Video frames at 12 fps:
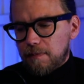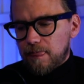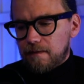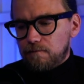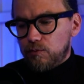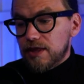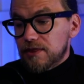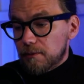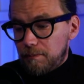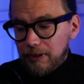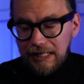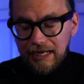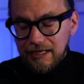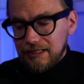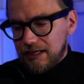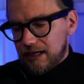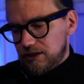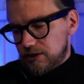with the
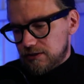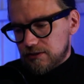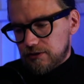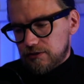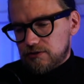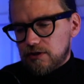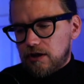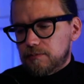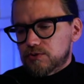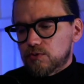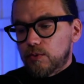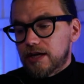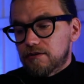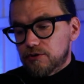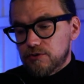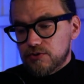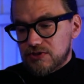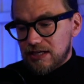planning agents on the top. So whenever
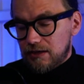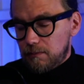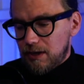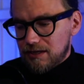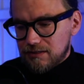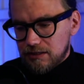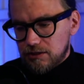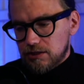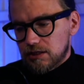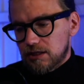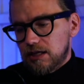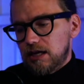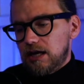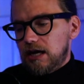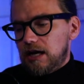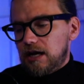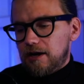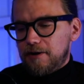you send a message,
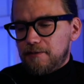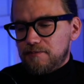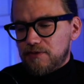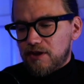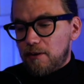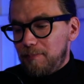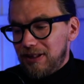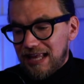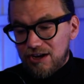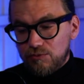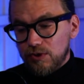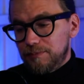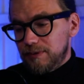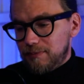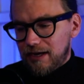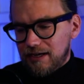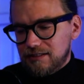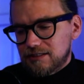a plan will be
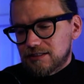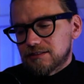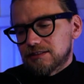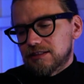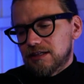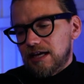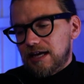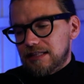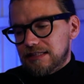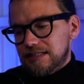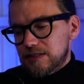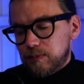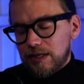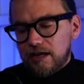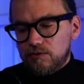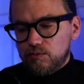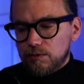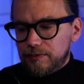made, and this
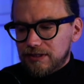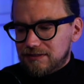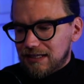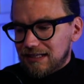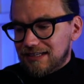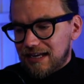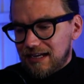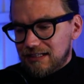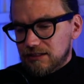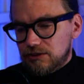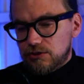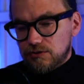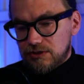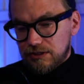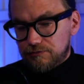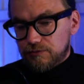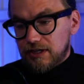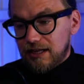plan will be delegated to
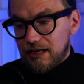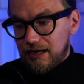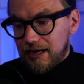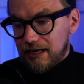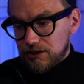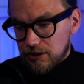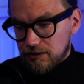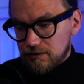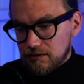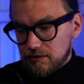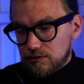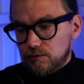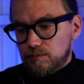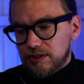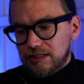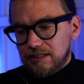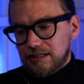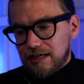different AI agents to
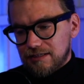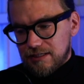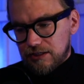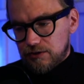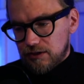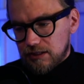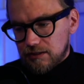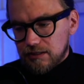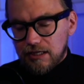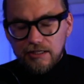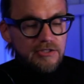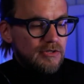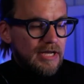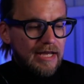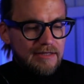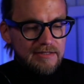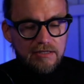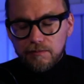be executed. And you
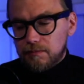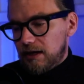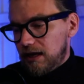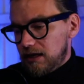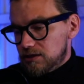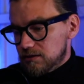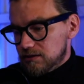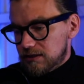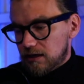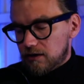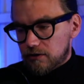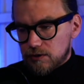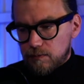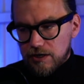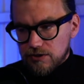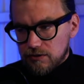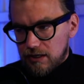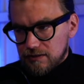get some agents that are
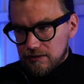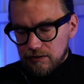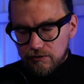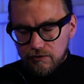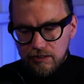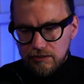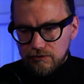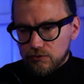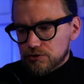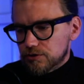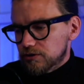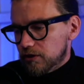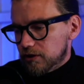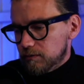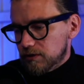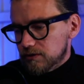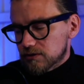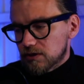specialized in creating Notion documents,